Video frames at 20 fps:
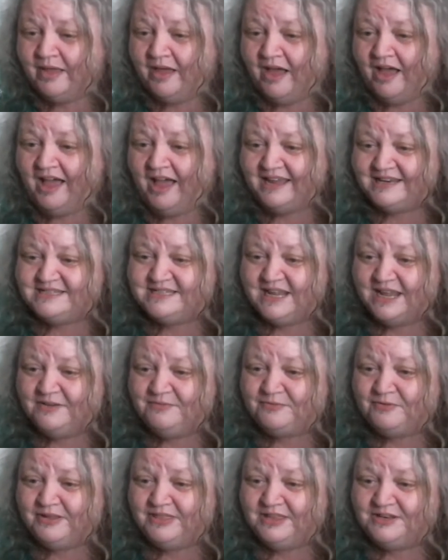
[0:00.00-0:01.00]
Hi,
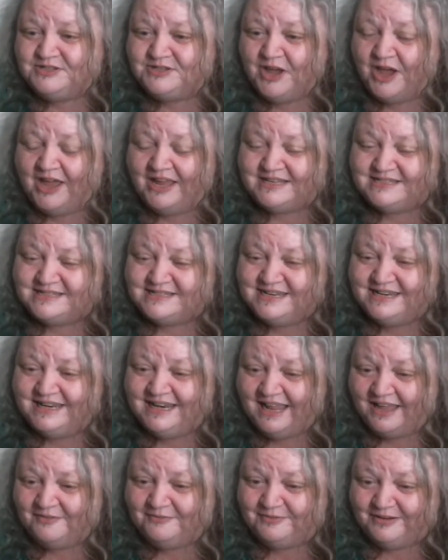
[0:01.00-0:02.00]
Diva in the Dirt. It's
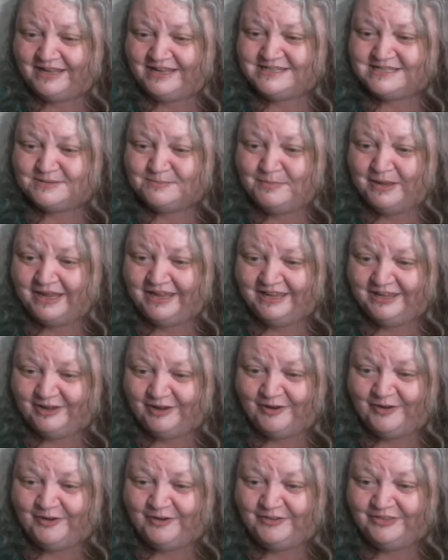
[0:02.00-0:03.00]
lovely to meet
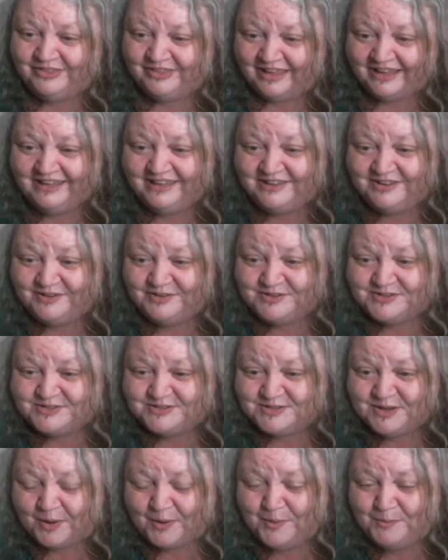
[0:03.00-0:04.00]
you. Thank you
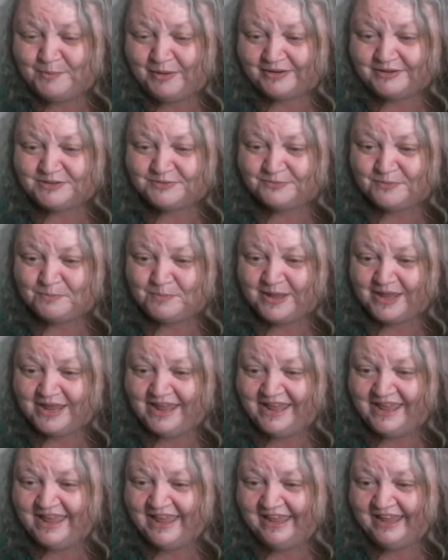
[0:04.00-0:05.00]
so much for
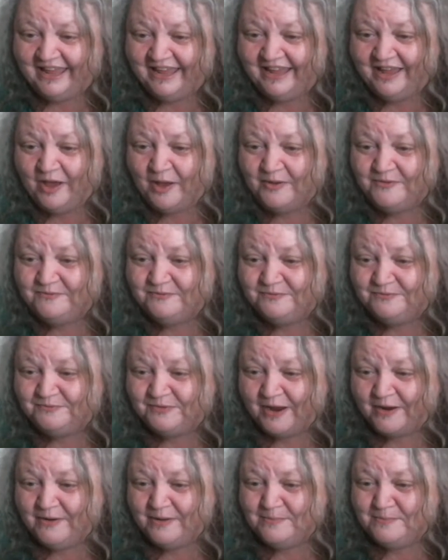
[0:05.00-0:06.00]
being here. I'm
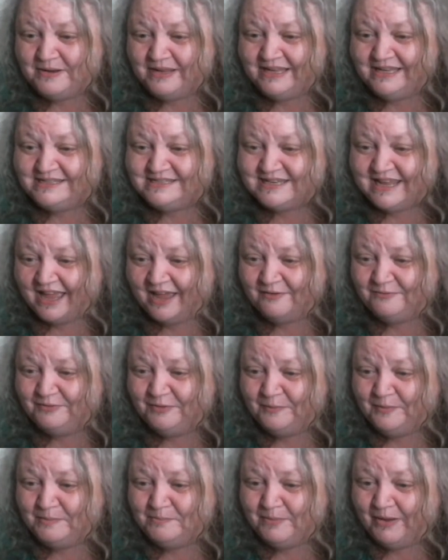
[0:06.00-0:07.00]
very pleased to have
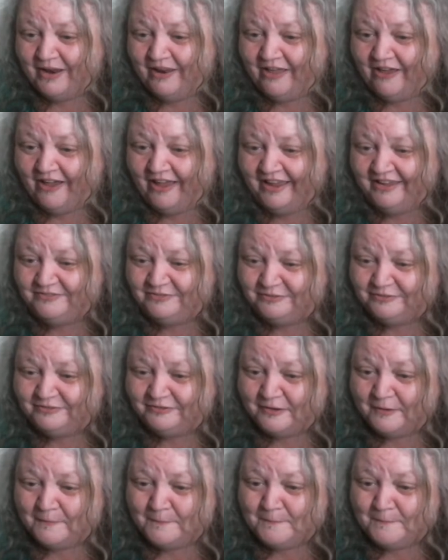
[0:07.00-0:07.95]
you in my life.